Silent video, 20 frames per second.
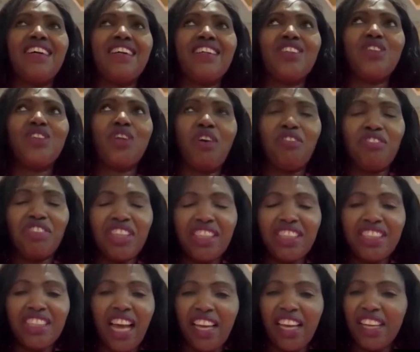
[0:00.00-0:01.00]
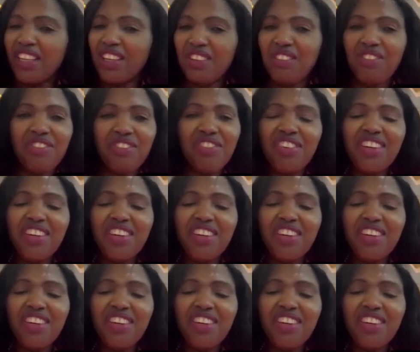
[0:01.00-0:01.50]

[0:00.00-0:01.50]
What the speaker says: you are very naive.